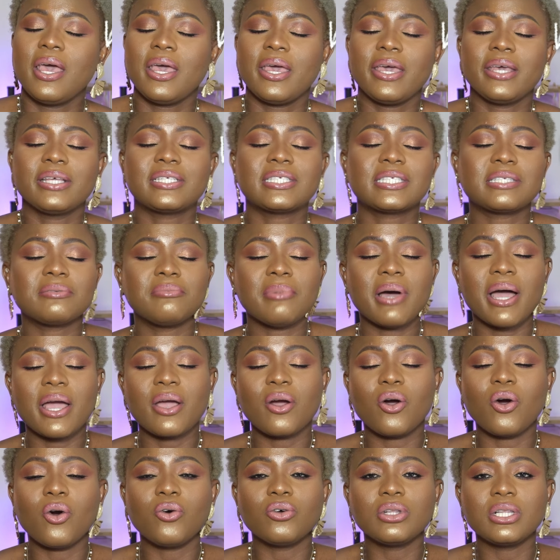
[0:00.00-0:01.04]
is my
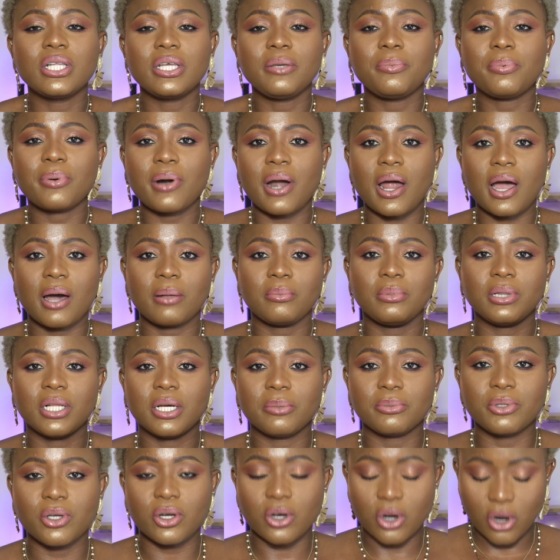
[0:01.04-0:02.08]
only
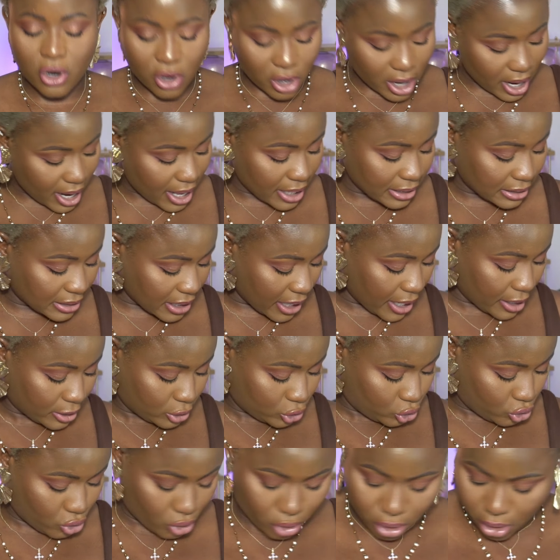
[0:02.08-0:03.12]
problem. Your girl has
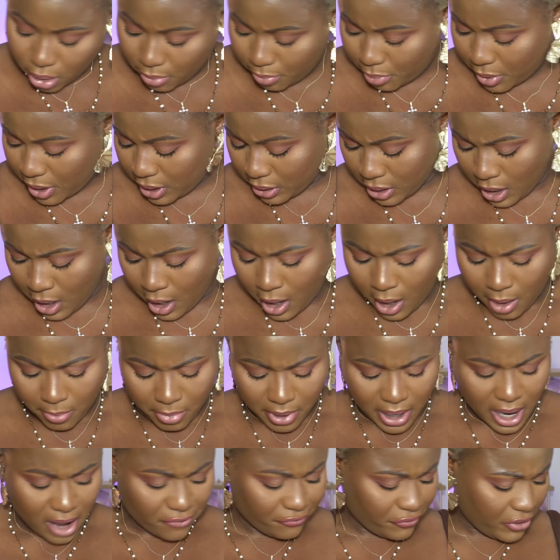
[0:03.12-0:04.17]
extra armpit,
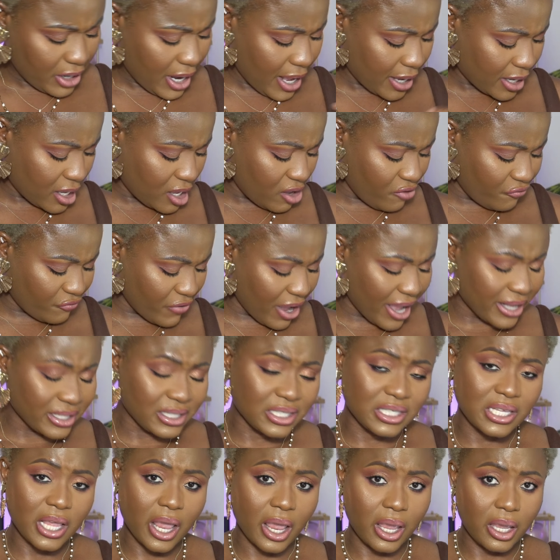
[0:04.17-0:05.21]
but I feel like if I
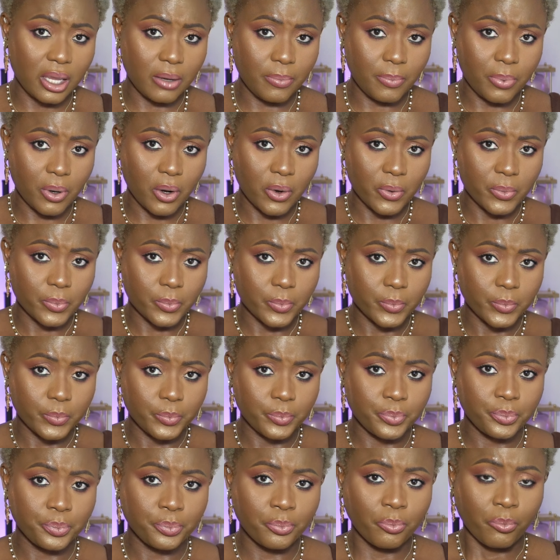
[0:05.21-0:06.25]
tape,
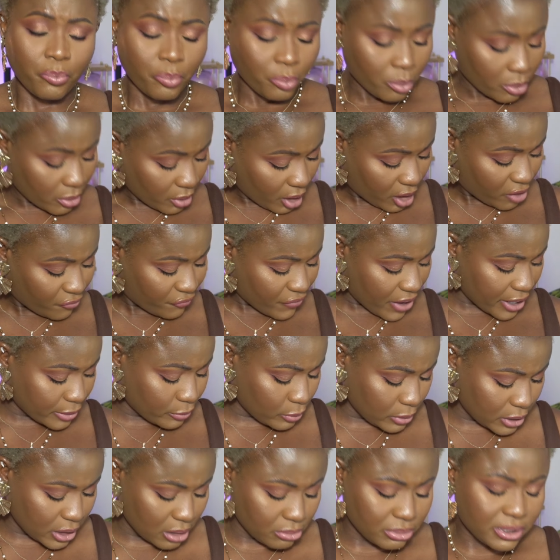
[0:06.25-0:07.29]
if I
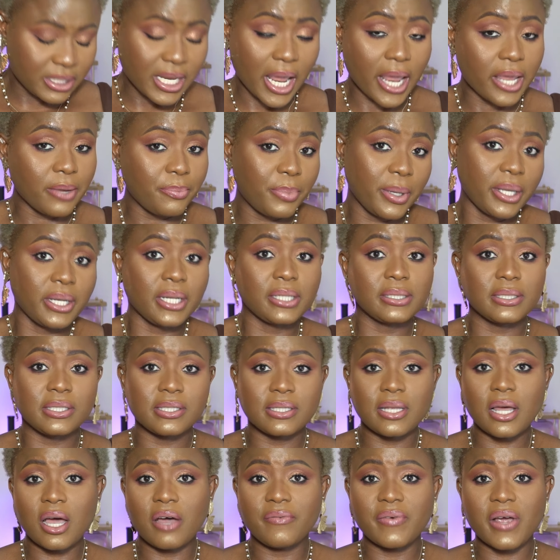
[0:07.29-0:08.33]
do some taping and
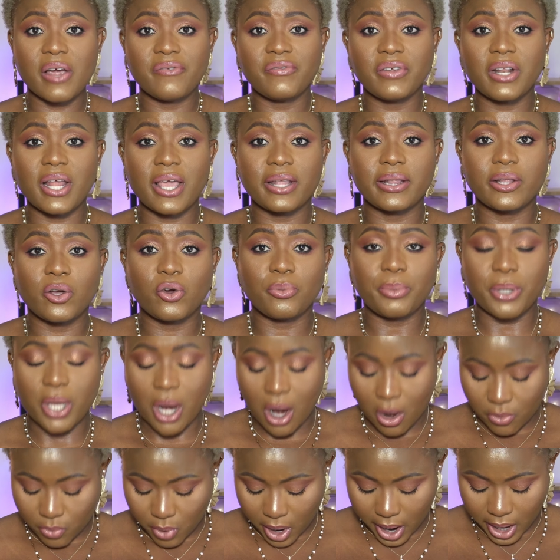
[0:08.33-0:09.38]
stuff, I feel like they'll be
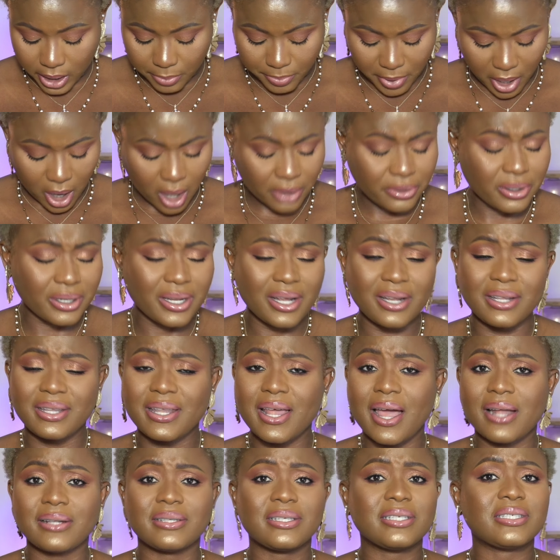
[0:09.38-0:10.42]
all right. But other than
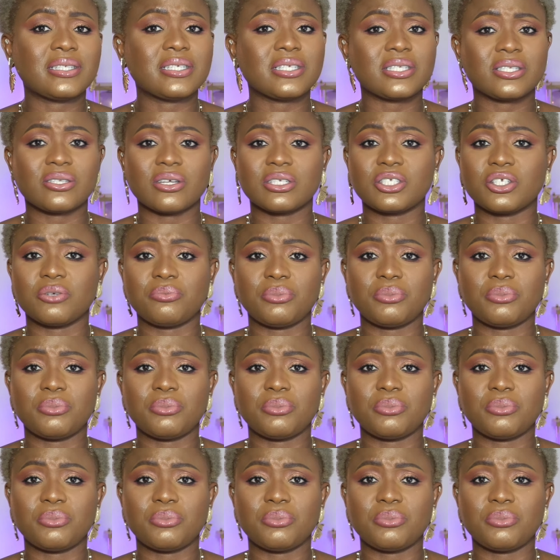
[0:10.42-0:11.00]
that, this is such a